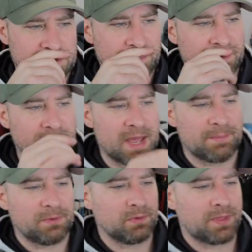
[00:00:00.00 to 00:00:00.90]
so I'm pretty
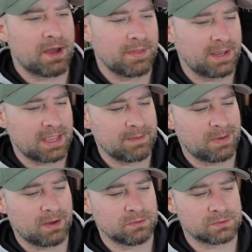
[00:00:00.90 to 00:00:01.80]
happy with how that came
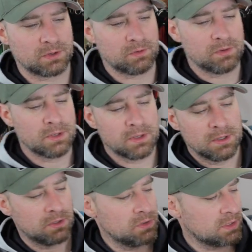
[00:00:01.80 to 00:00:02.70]
out. So
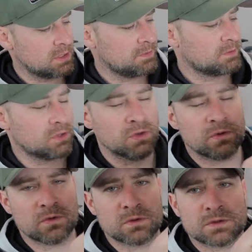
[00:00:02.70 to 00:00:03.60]
you can either
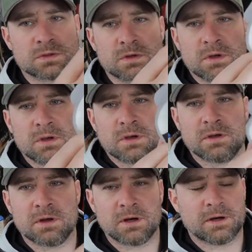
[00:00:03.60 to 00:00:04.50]
use
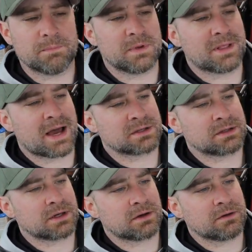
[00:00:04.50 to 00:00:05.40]
uh,
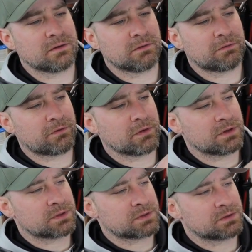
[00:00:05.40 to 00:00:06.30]
elastic for
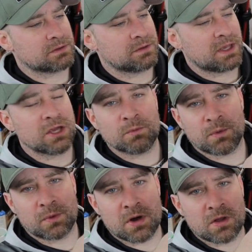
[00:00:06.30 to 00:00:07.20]
this, the
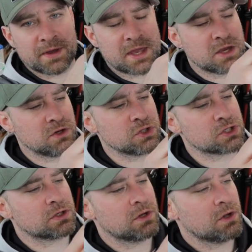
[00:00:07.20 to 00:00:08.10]
what we'll call the
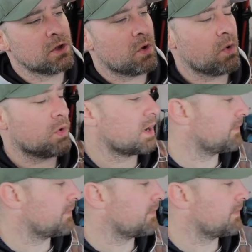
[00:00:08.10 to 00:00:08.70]
hinge, or